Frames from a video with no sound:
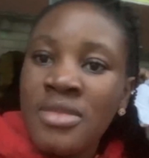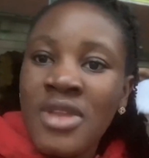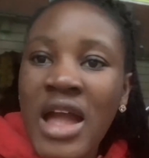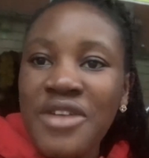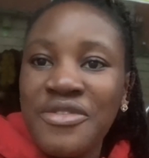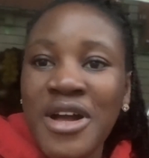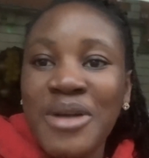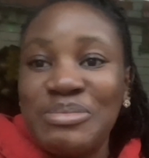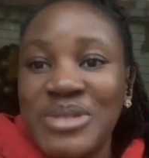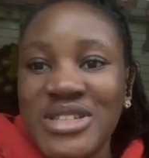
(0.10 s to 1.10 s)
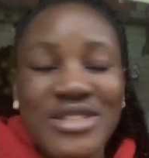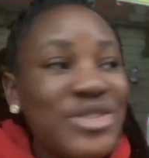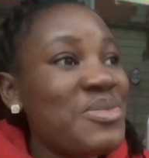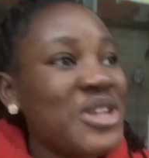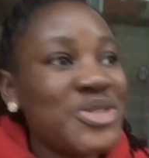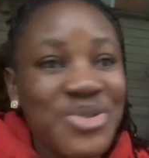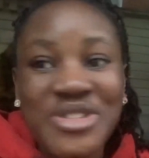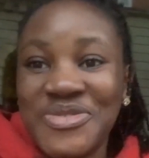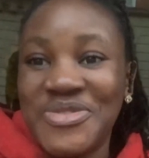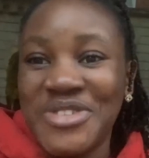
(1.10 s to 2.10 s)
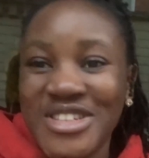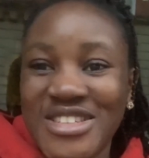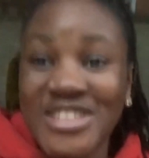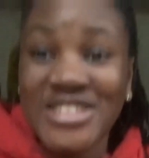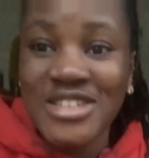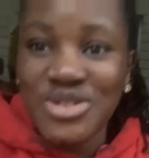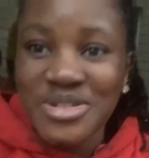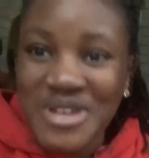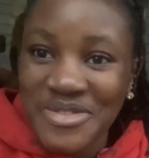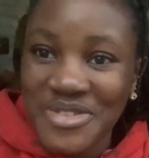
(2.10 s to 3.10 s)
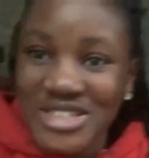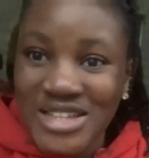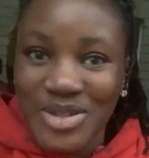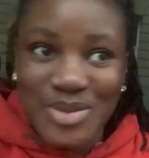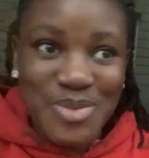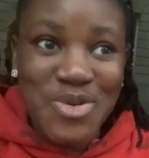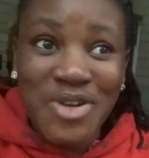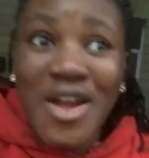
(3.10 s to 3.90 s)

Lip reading: Hi fam, please ignore my swollen face. It's actually my first day at work.